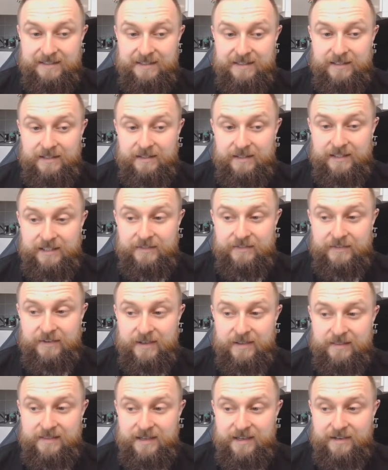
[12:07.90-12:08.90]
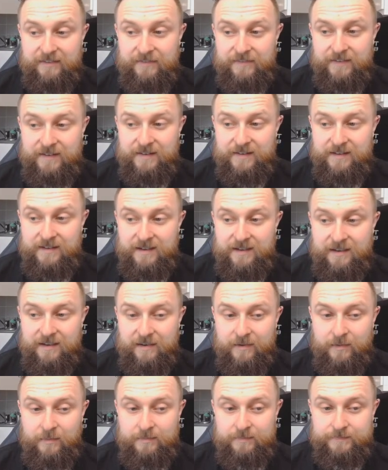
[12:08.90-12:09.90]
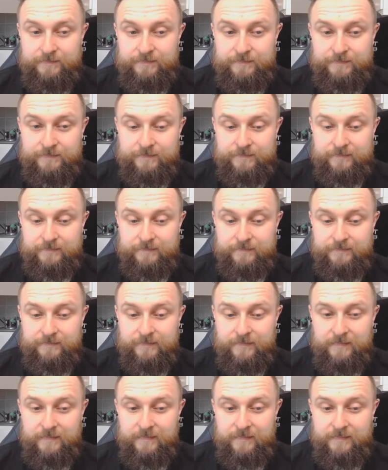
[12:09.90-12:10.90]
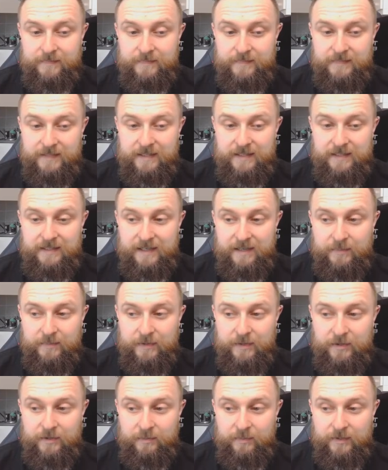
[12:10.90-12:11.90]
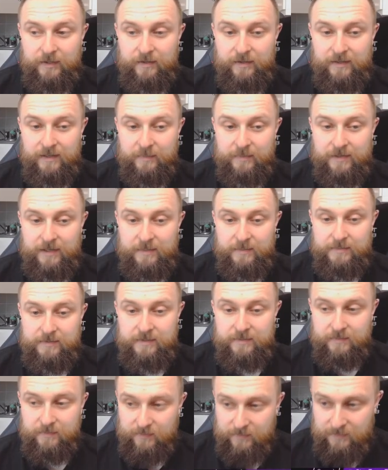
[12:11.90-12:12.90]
And leave it at that for now. Then again, we could bring on Abrahamsen.